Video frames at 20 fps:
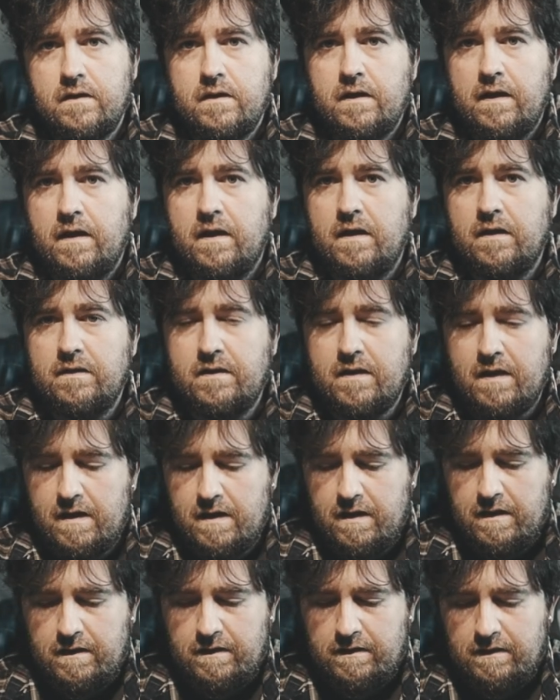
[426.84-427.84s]
And
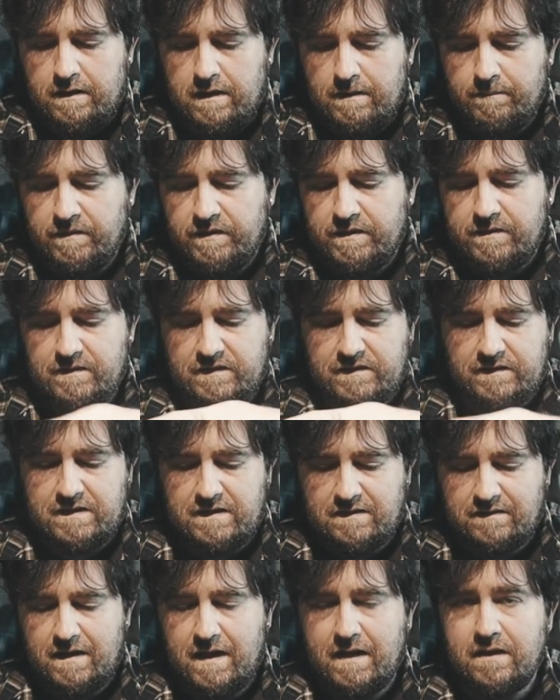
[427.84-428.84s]
I believe it's
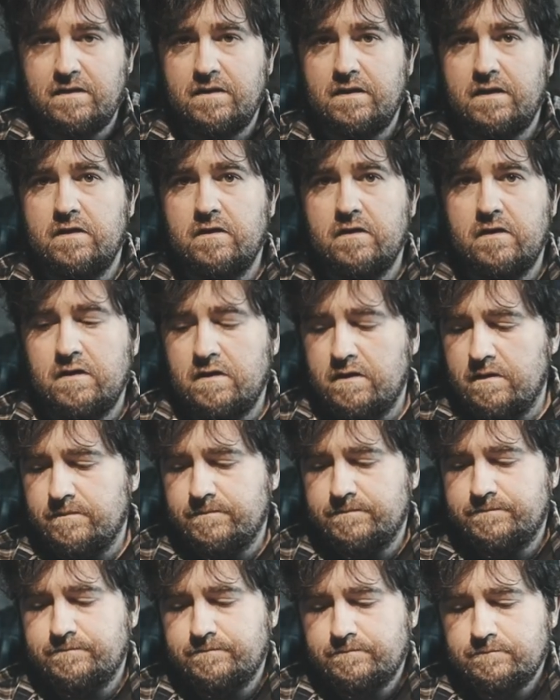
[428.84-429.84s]
the 10 liter.
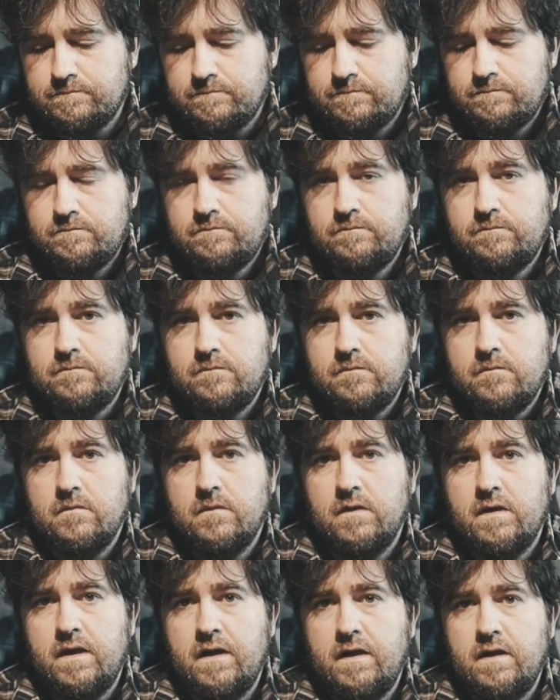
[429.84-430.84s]

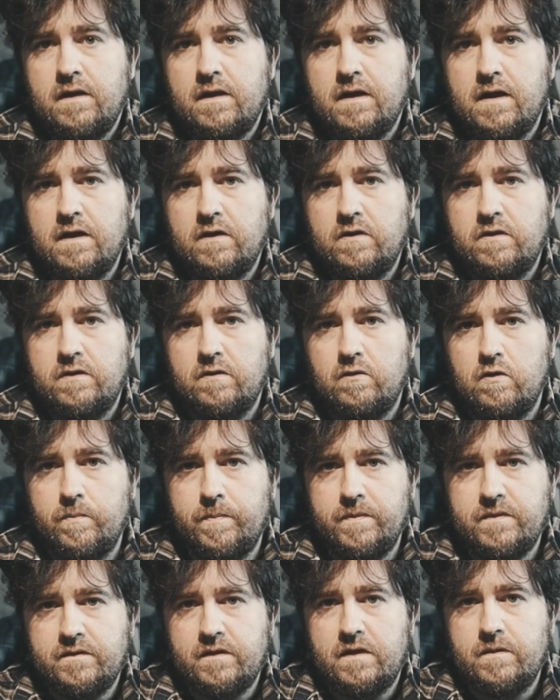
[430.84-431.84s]
And it kind of
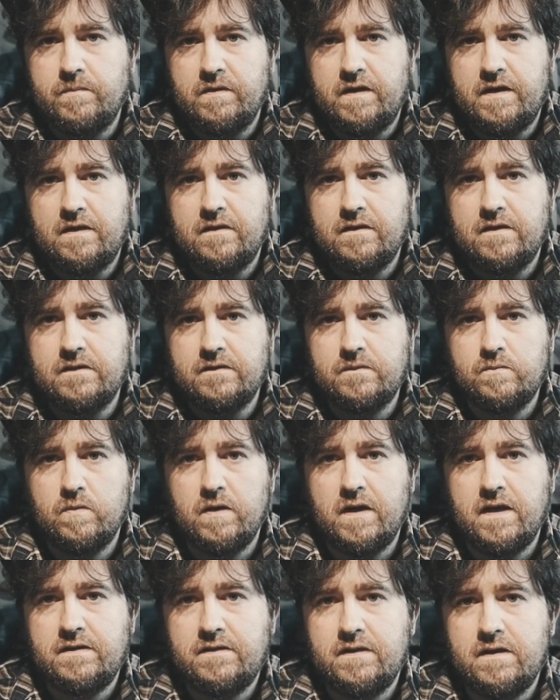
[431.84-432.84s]
opens up like this.
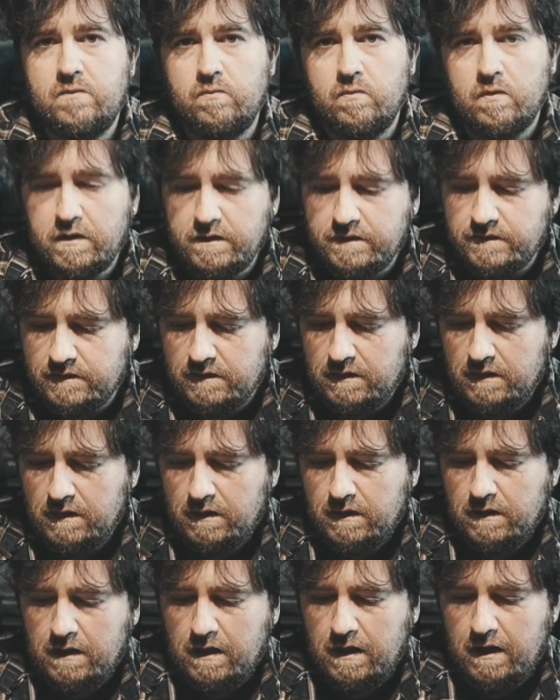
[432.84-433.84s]
What I did was,
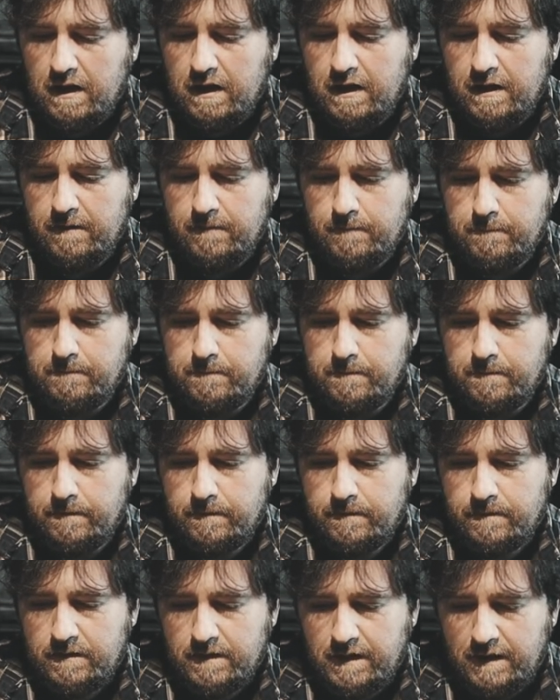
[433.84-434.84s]

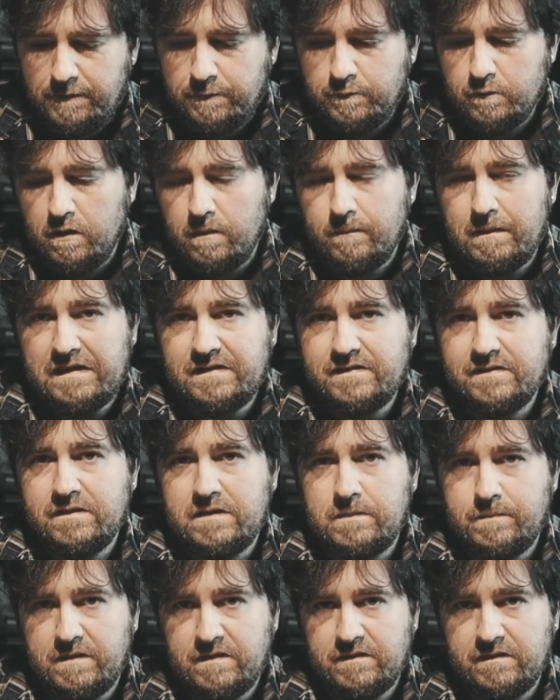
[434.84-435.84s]
I threw all my
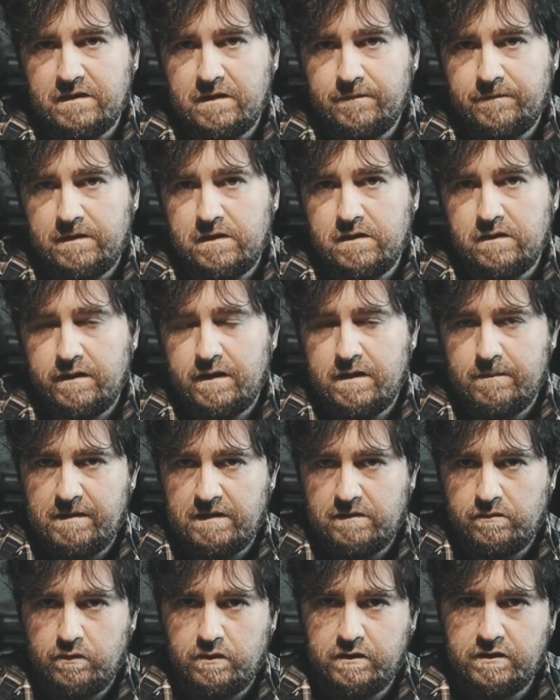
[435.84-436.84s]
sleeping stuff here, like my
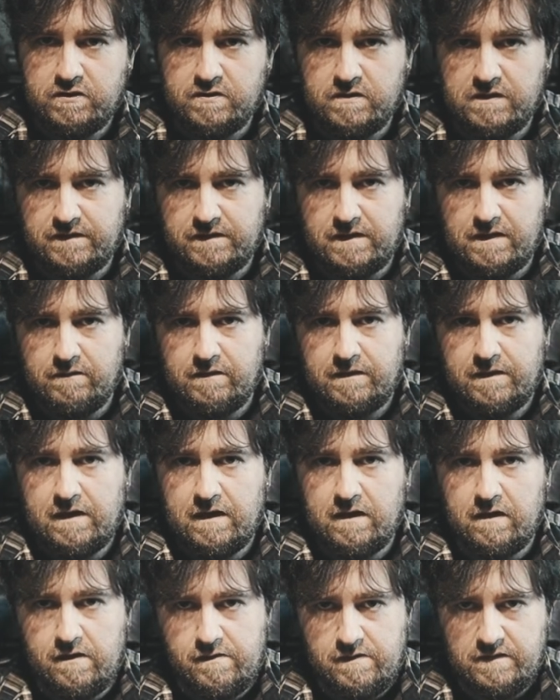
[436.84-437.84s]
toiletries and
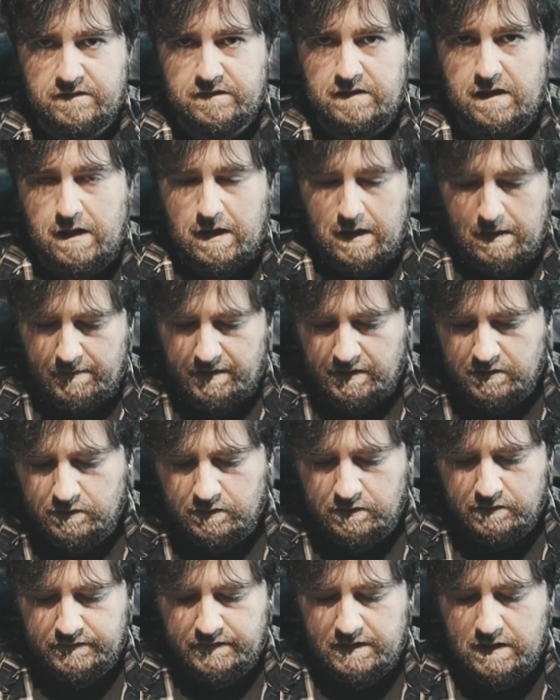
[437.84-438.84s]
everything, and on this side I got my
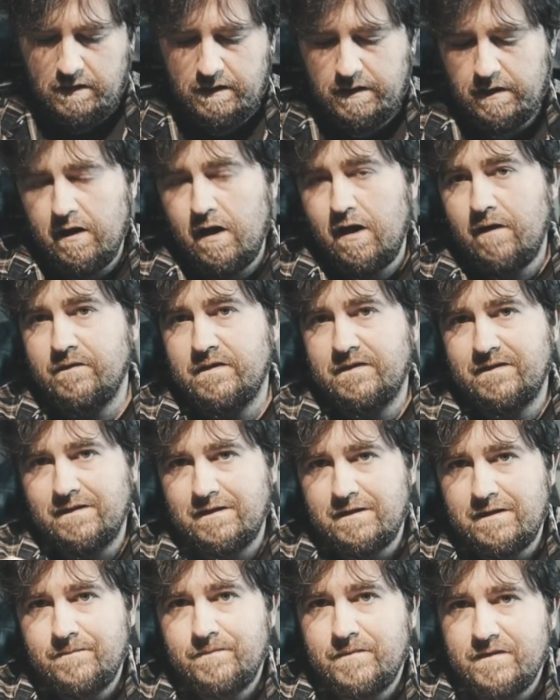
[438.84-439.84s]
clothes. Now,
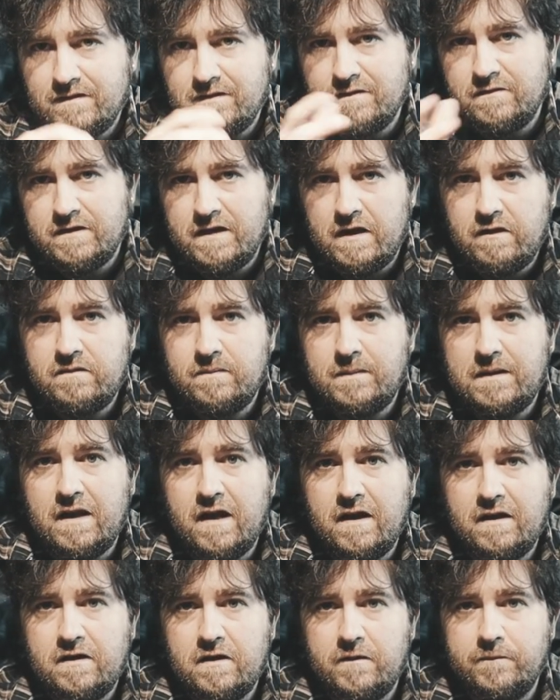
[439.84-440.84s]
obviously, it turned out to be
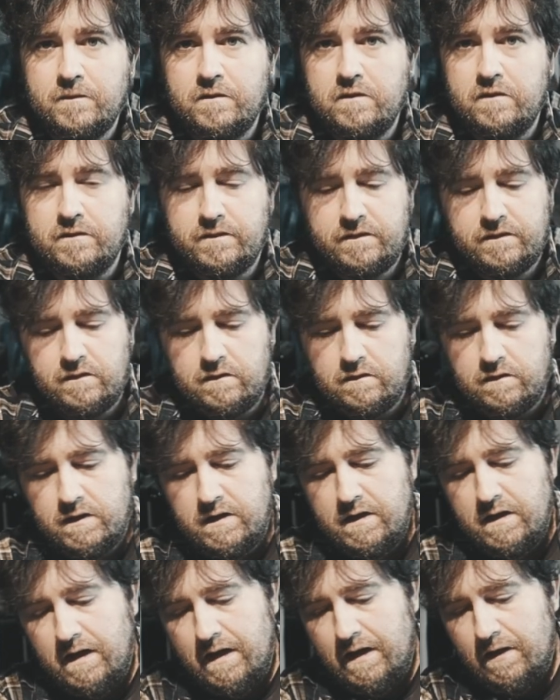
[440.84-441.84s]
not enough clothes, so
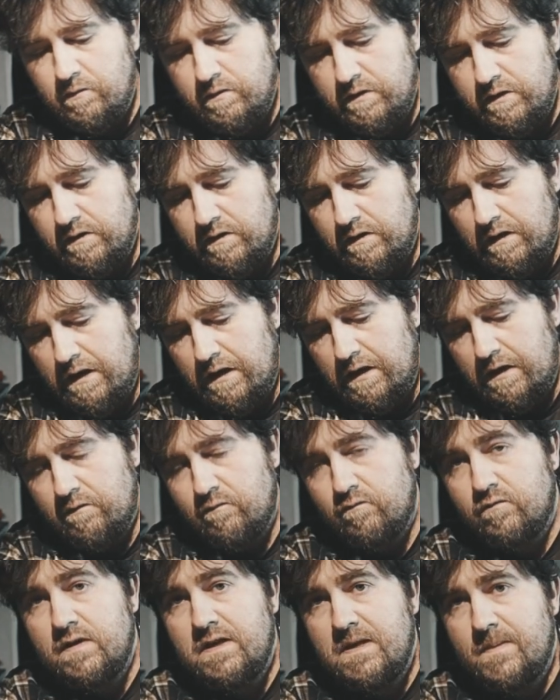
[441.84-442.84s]
I will
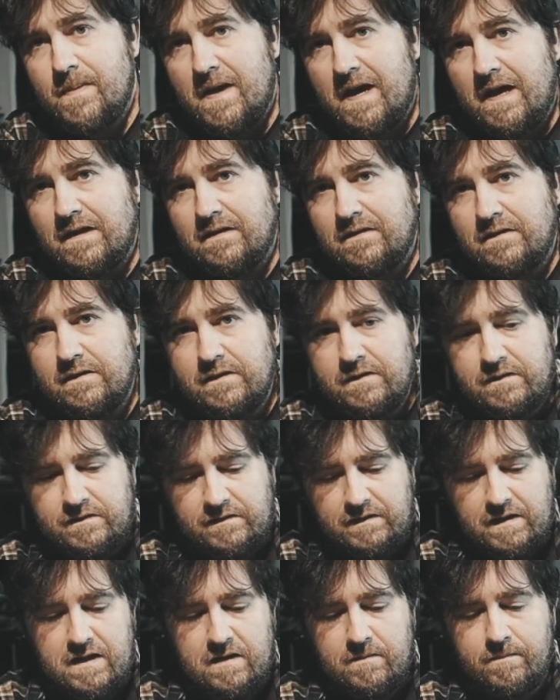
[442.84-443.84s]
repack this,
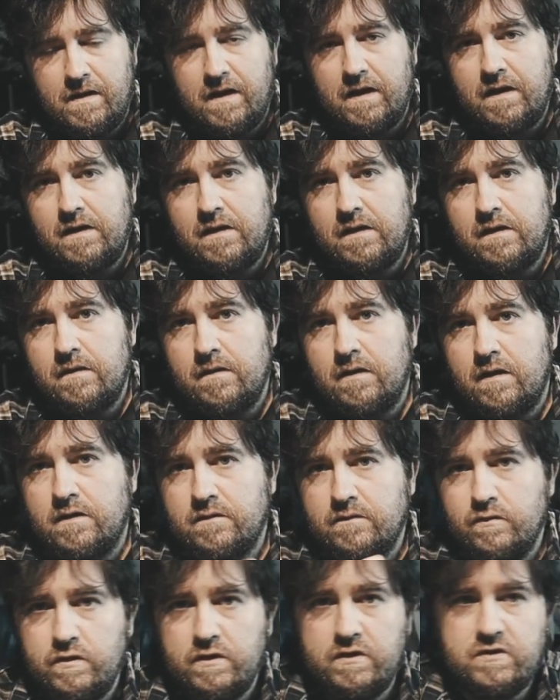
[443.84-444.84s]
take my
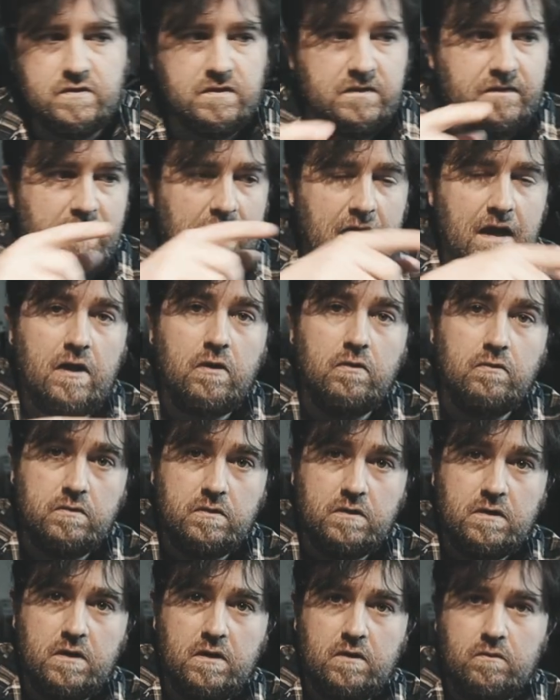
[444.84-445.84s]
toiletries out,
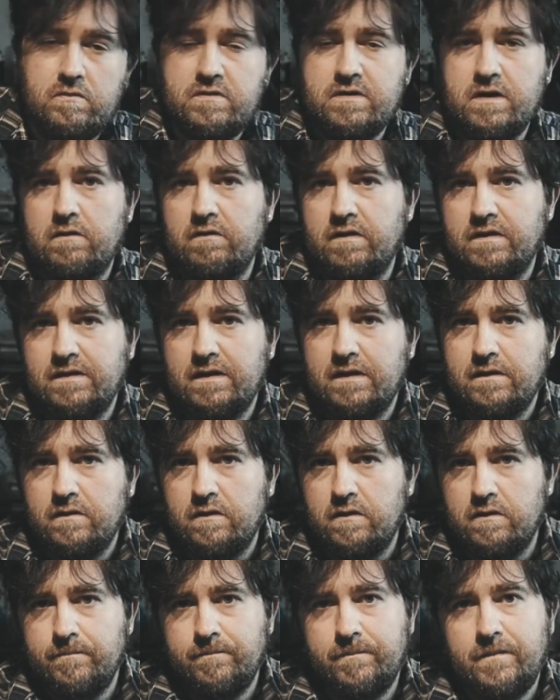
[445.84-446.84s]
which I already did
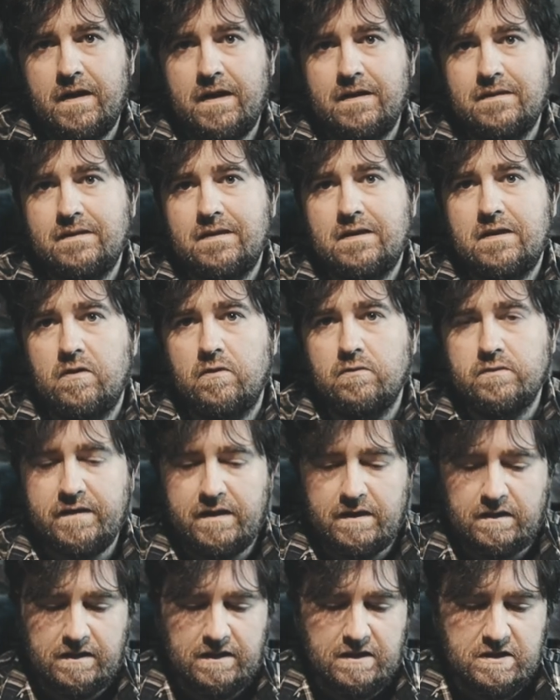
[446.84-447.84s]
at the
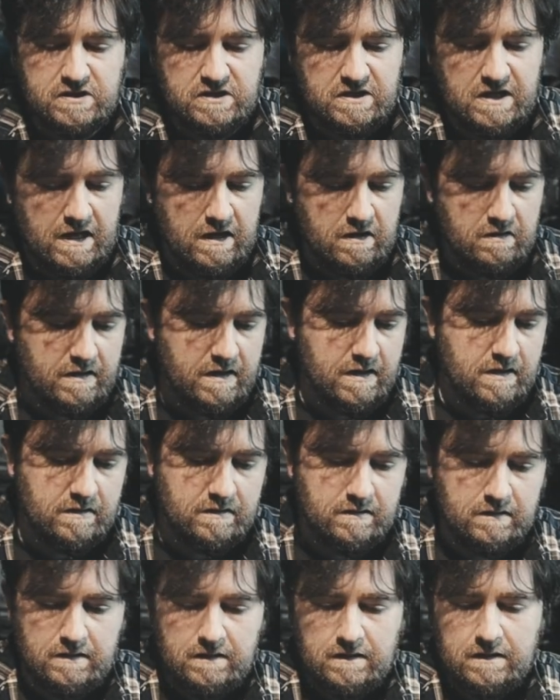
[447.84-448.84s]
hotel-ish area.
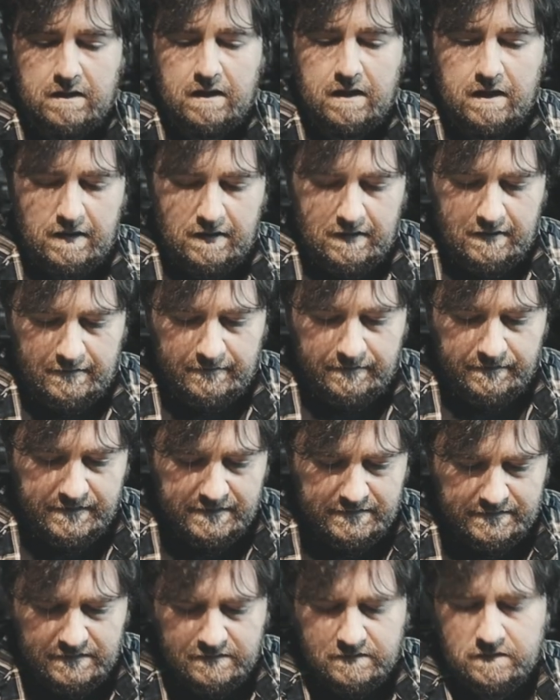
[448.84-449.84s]

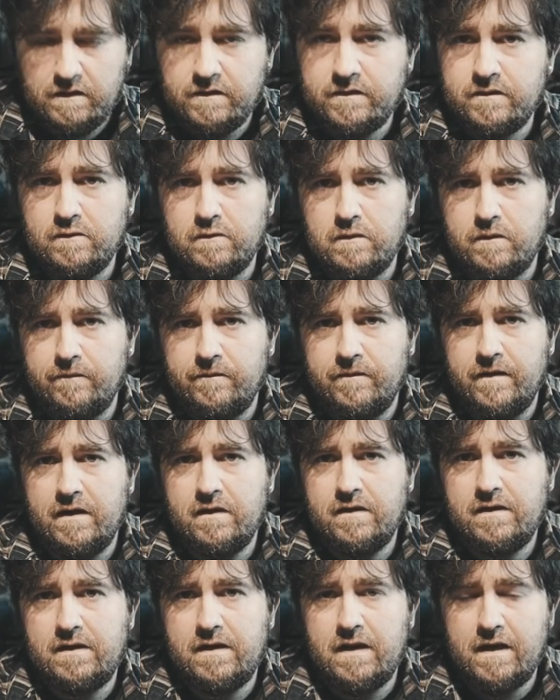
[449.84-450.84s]
This is also a
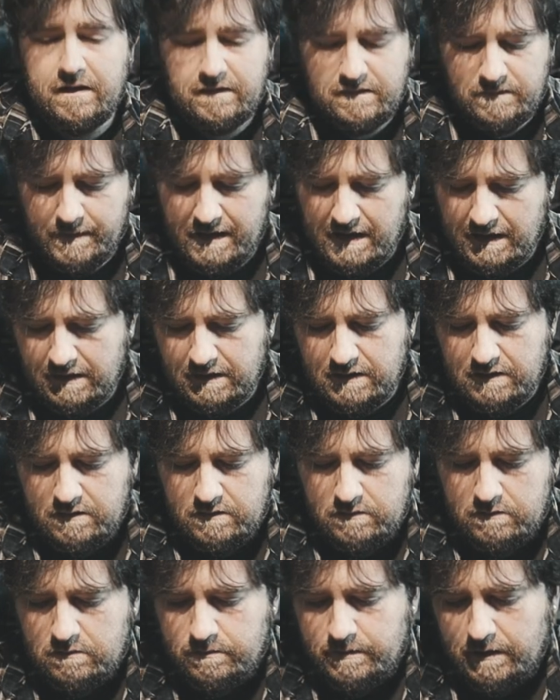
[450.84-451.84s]
very nice packing
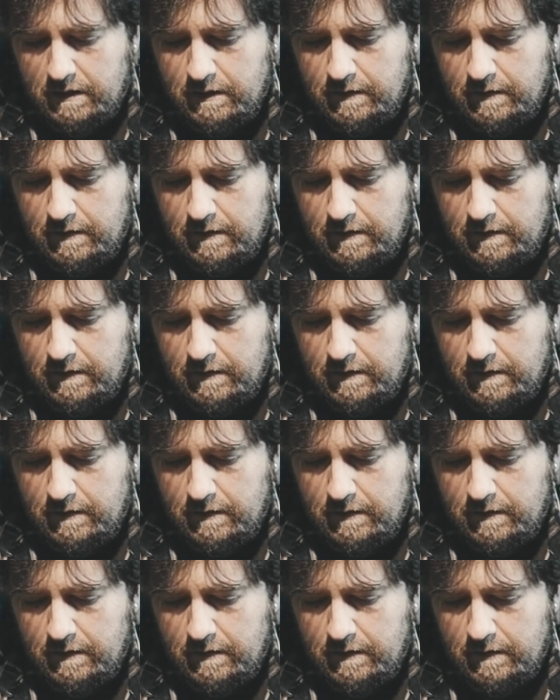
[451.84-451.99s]
cube.